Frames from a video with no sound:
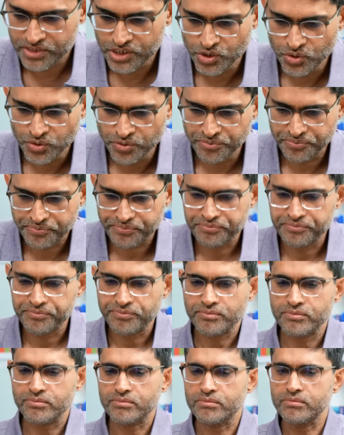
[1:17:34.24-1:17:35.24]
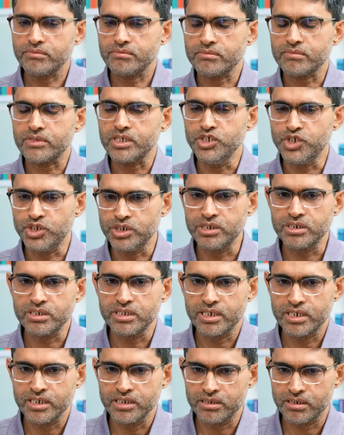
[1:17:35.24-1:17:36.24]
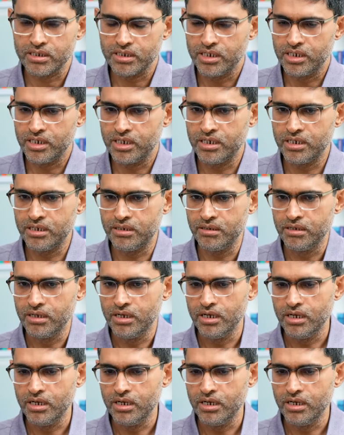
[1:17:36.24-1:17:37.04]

new search that is uh,